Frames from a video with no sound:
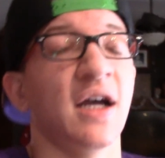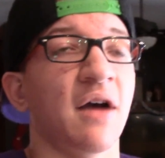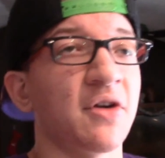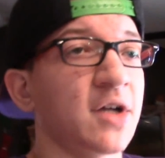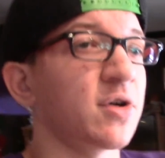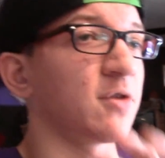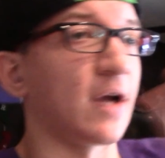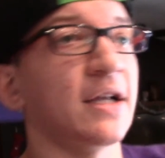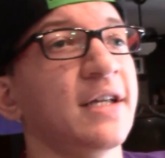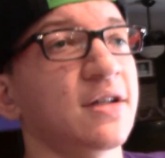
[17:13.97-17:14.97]
I'm gonna quit
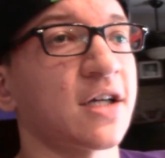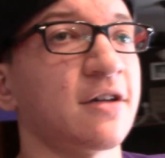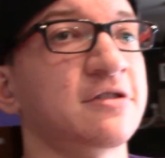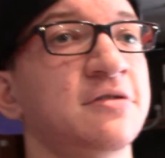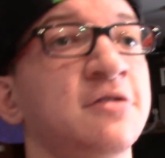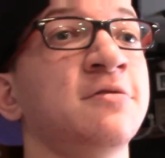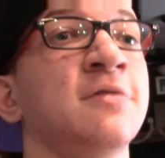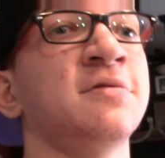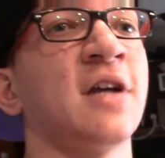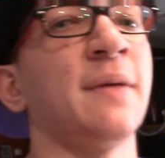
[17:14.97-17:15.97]
ranting. Like, comment,
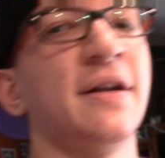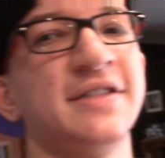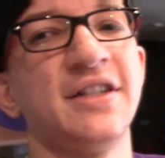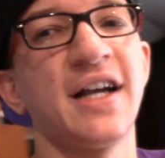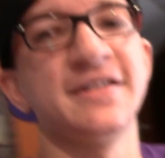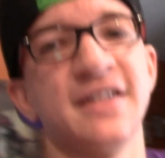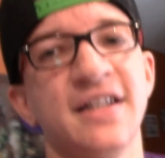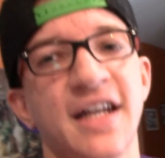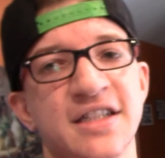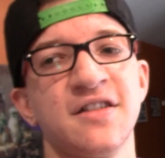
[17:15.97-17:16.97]
subscribe, and I'll see you guys in the
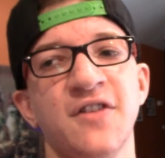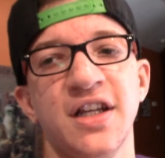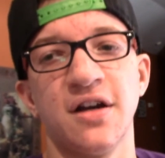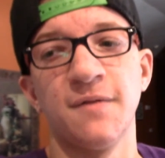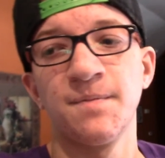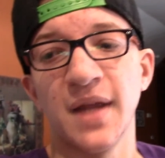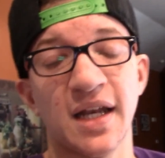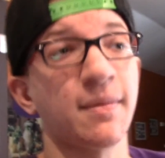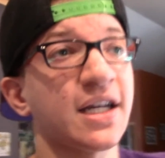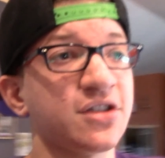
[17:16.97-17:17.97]
next video. And I
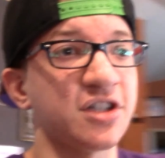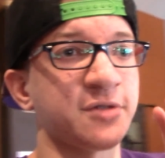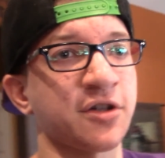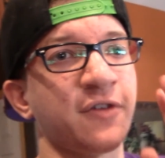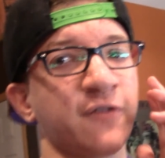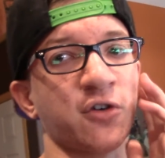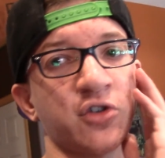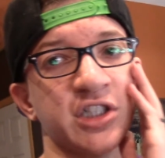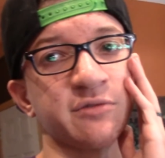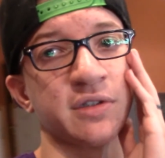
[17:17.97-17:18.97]
might do a special video for
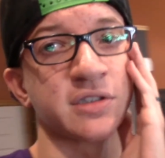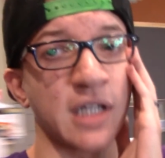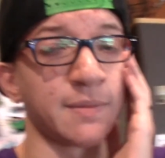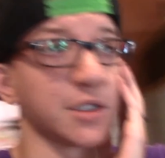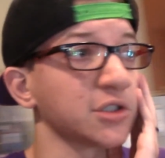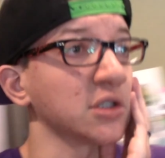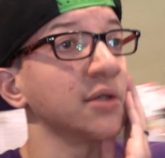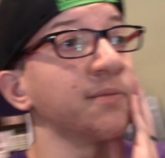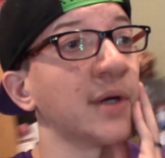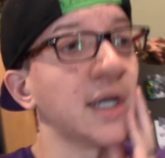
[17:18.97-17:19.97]
Christmas. I'm not sure,
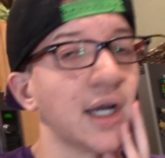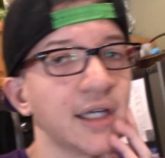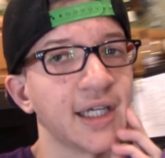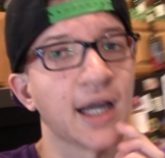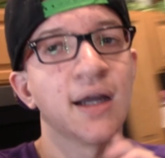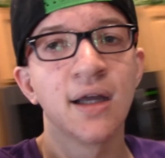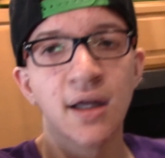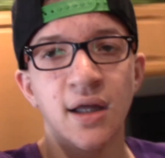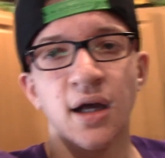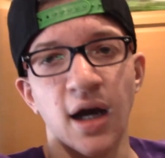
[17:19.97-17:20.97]
but uh, yeah.
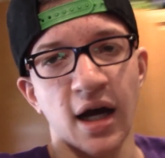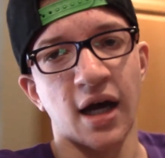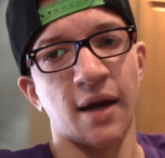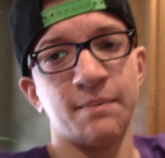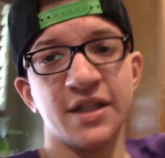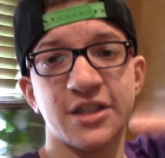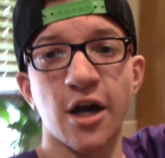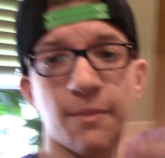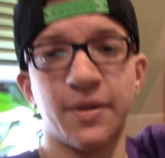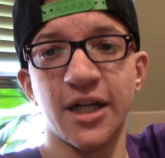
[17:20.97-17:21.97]
Uh, peace
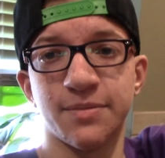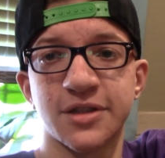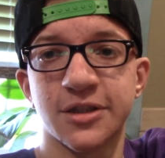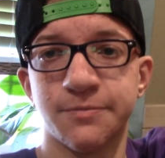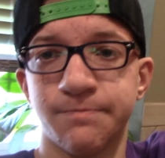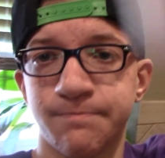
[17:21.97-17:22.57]
out, peeps.